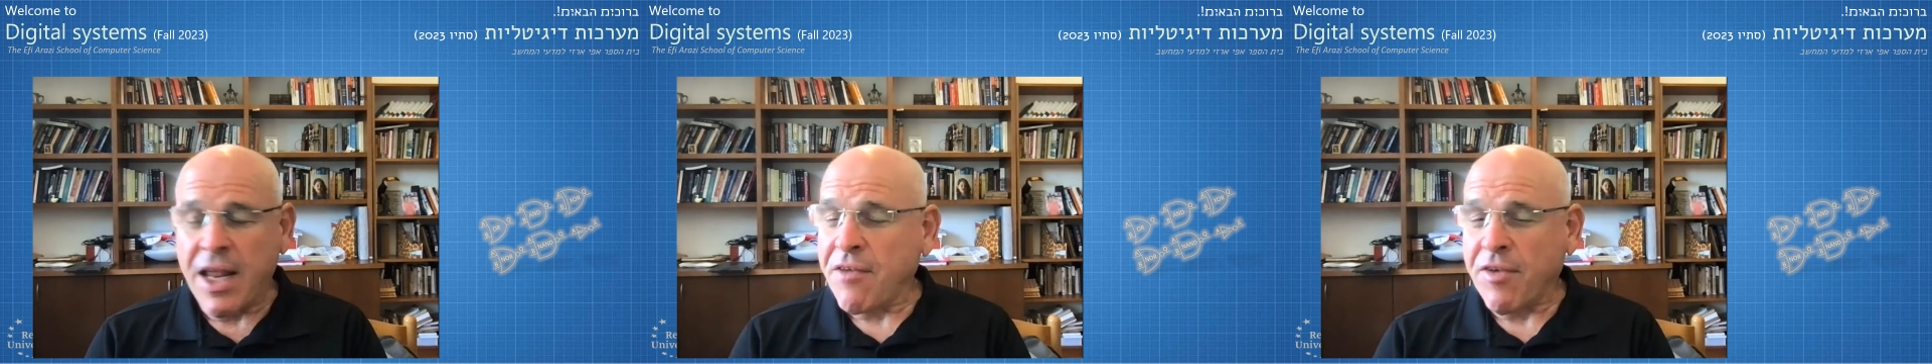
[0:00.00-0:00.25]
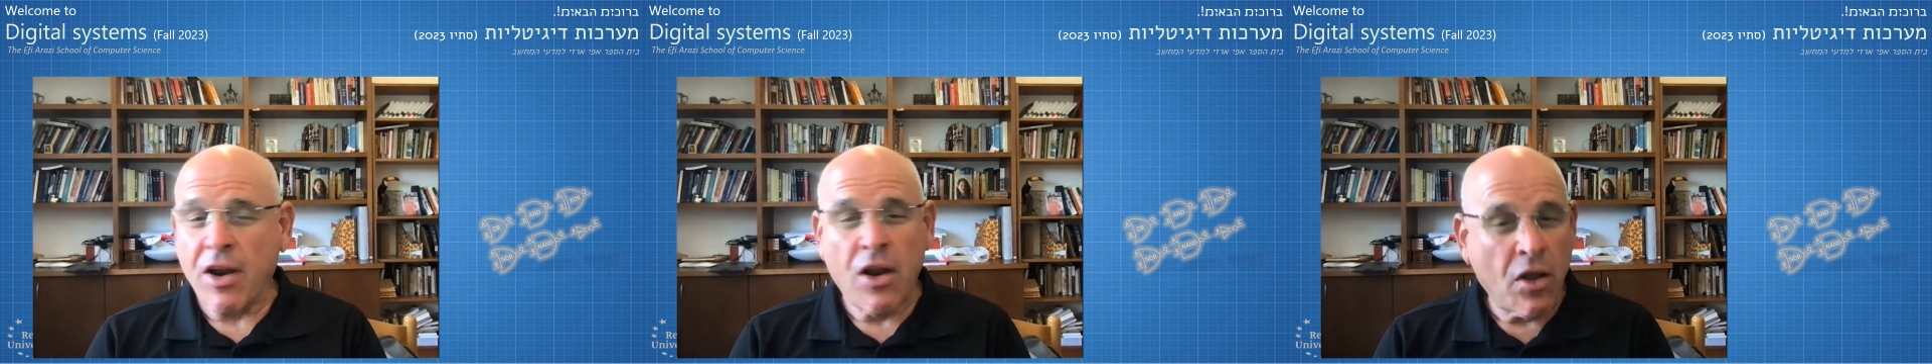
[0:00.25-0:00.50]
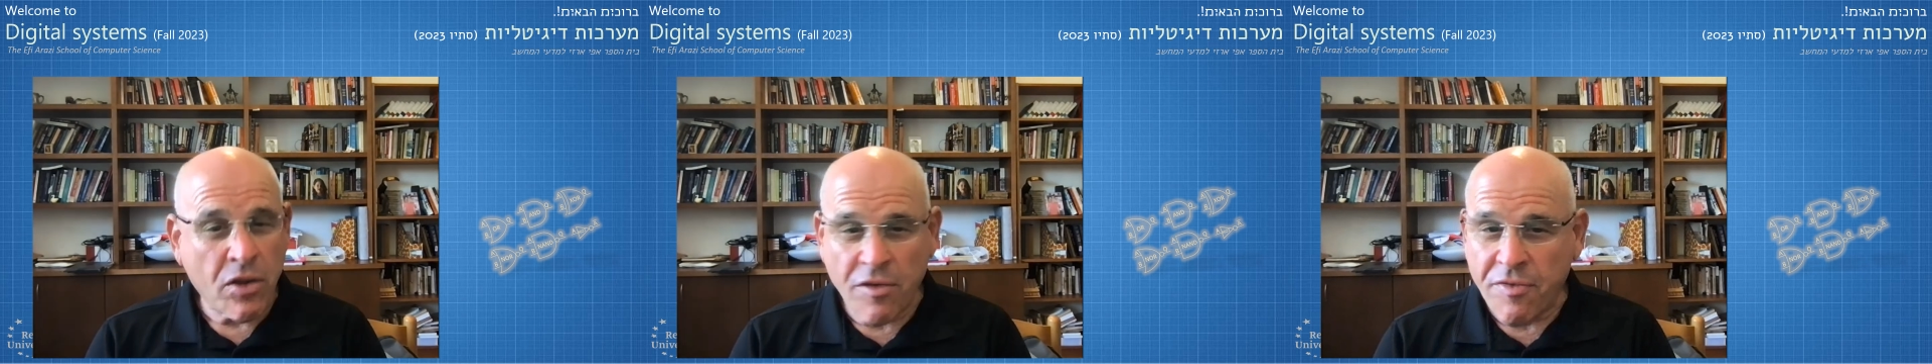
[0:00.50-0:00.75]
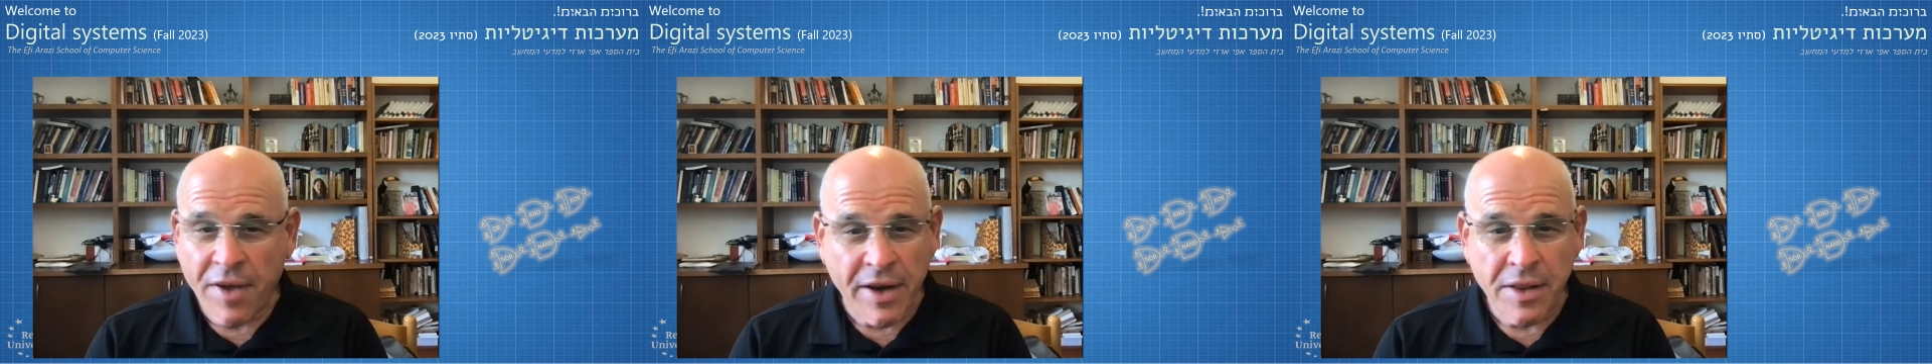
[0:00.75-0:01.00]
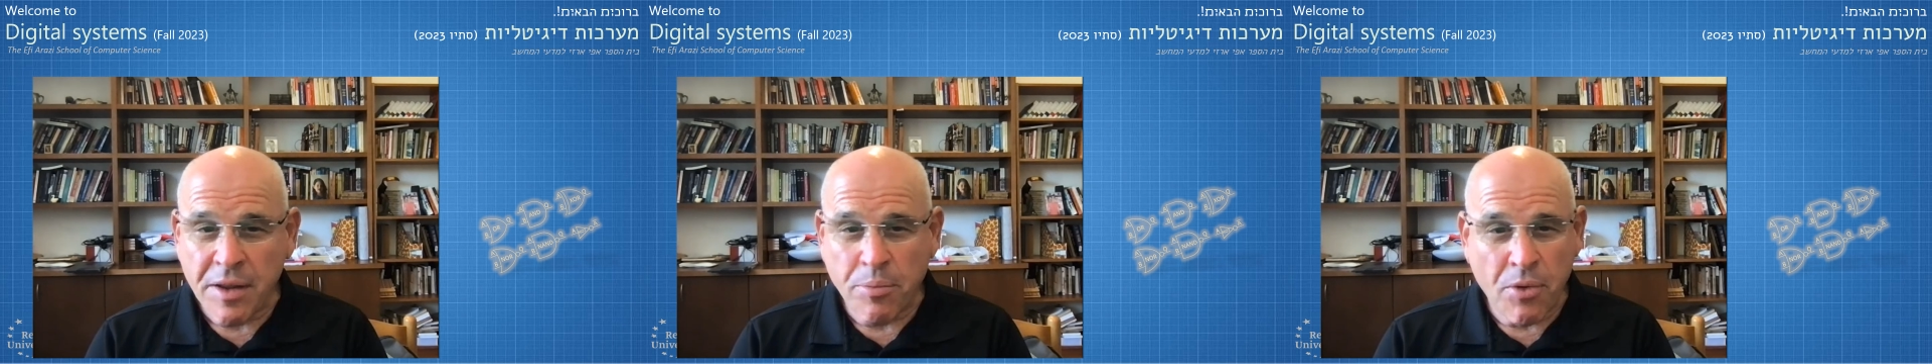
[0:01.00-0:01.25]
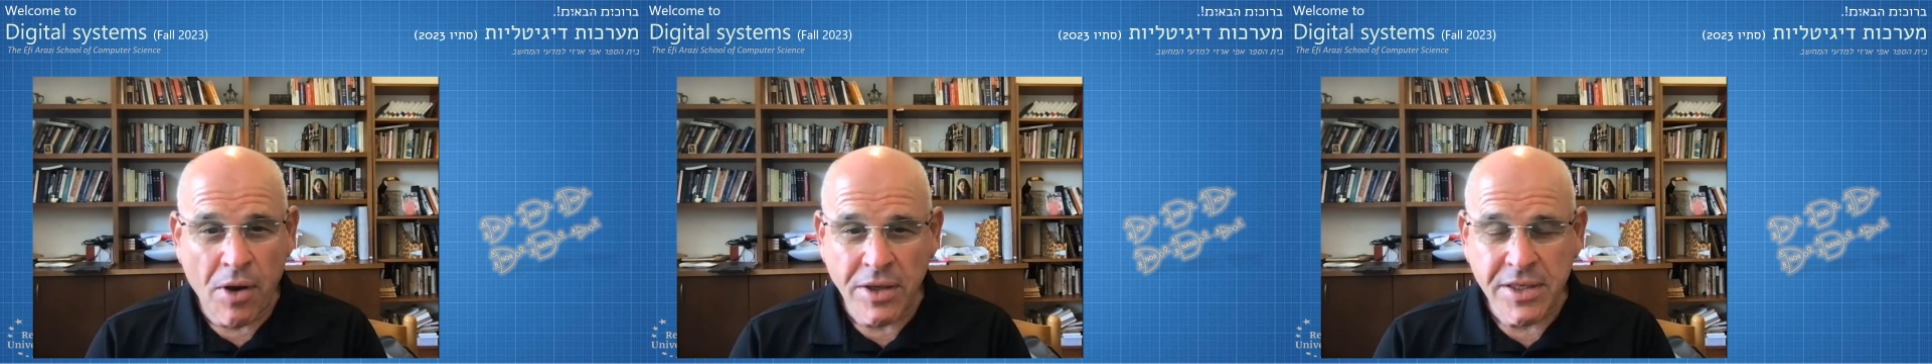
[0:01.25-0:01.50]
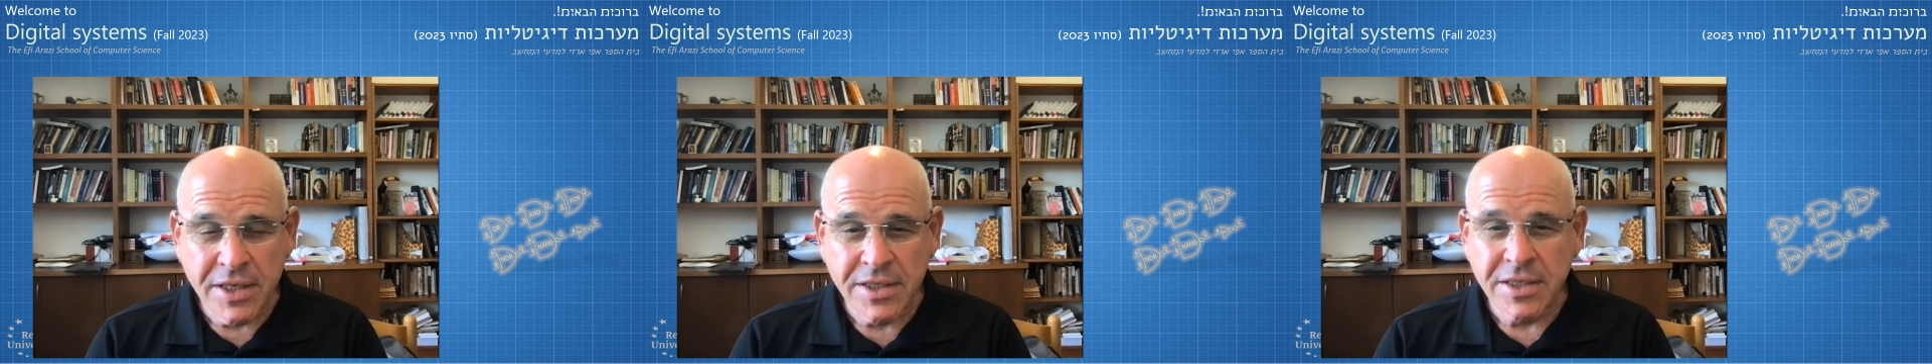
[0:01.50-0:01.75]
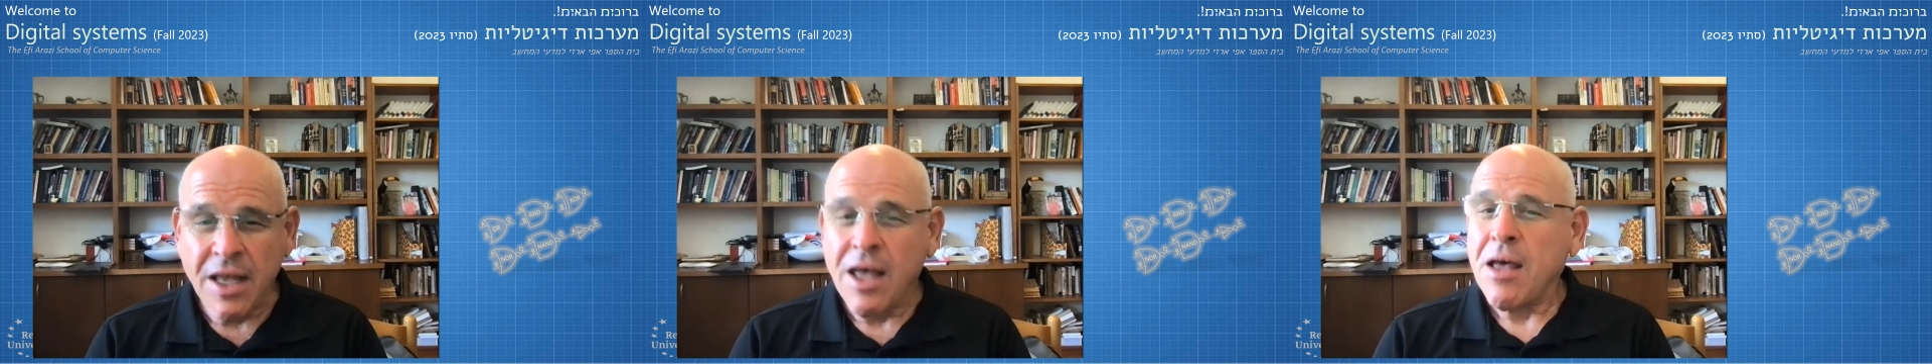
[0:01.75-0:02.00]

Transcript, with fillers: have a lot of fun in the process,